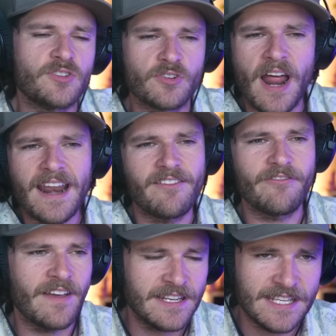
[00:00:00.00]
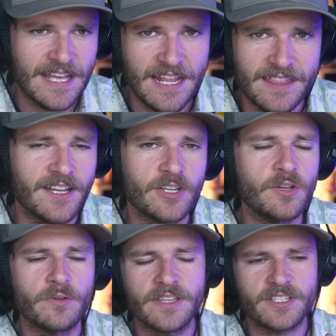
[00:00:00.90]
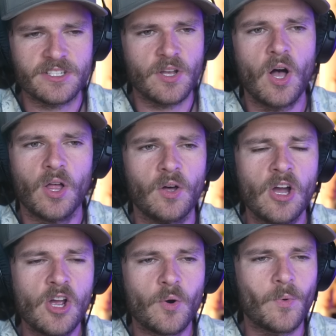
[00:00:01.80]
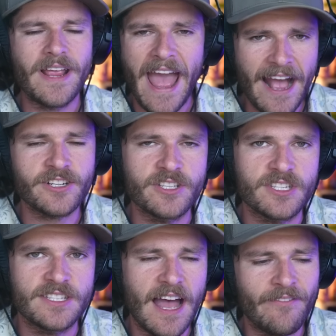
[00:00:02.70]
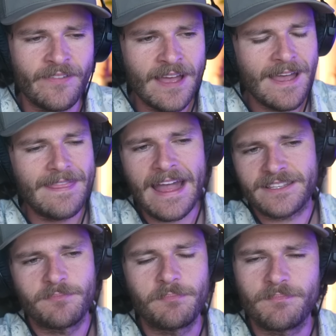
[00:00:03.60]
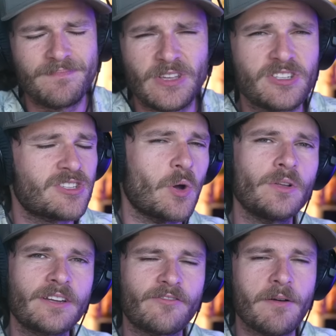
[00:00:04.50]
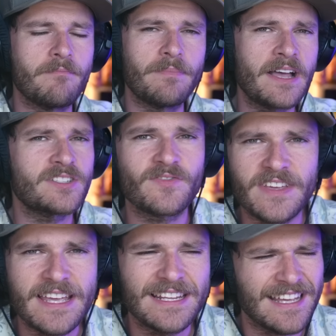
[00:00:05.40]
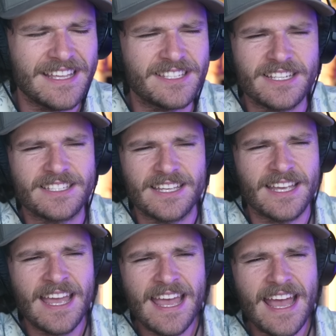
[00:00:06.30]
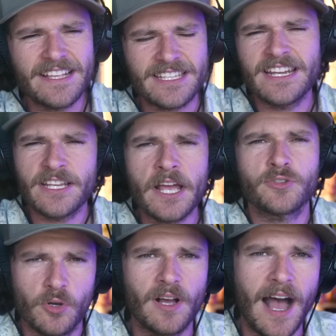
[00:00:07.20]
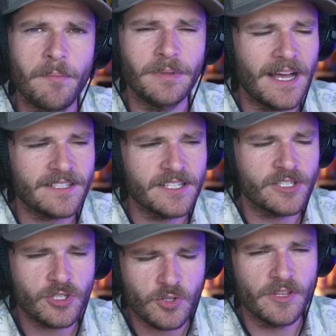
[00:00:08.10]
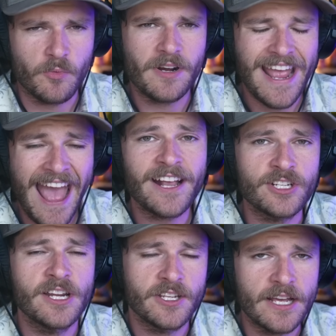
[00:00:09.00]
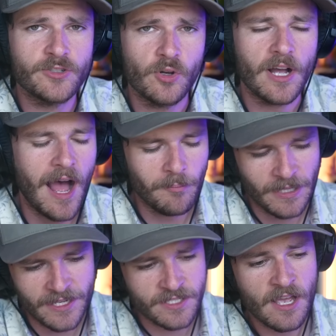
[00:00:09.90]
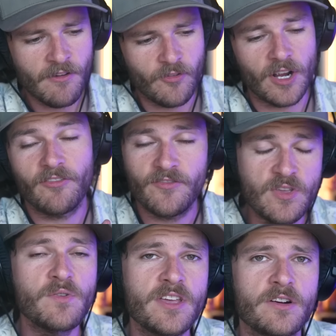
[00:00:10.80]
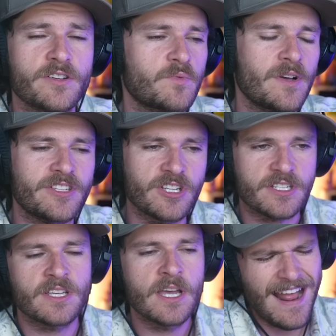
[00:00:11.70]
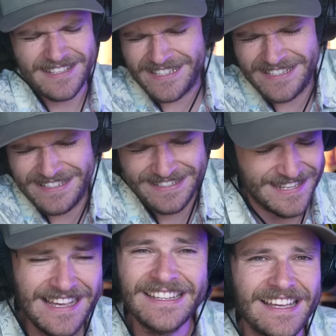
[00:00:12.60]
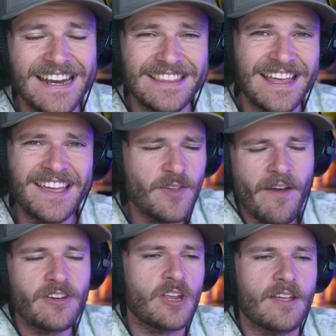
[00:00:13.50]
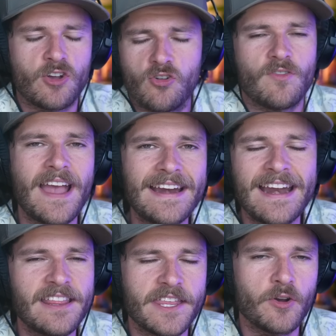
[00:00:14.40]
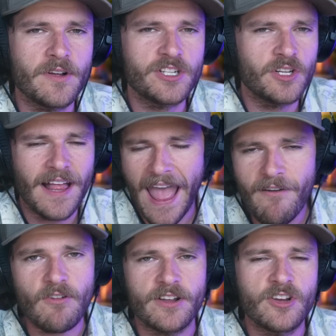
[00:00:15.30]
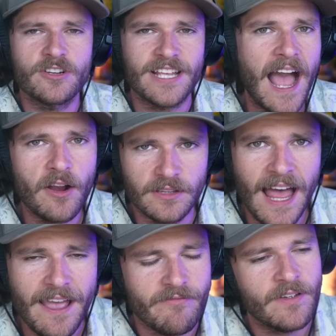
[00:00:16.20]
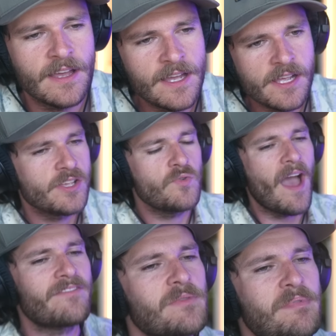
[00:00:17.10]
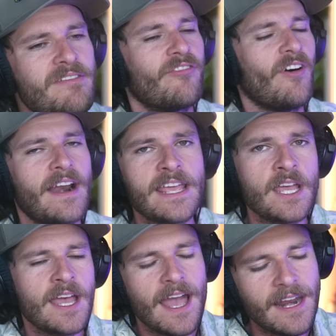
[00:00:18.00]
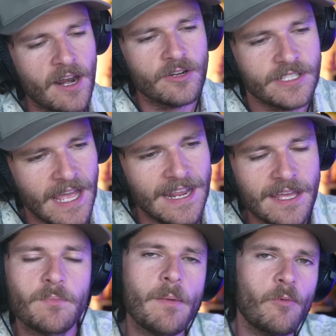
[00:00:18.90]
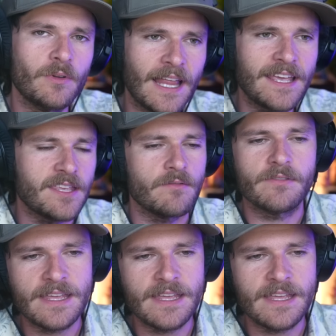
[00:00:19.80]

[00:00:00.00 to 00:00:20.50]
You're not inventing anything new. This is all reaction stuff that's stolen from BuzzFeed. Like it's just a, it's an industrial complex. It's tr- the reaction industrial complex for a few years was just, you're not stealing anything. You haven't created anything original ever in your entire life. You have to be funny and entertaining and people will like you.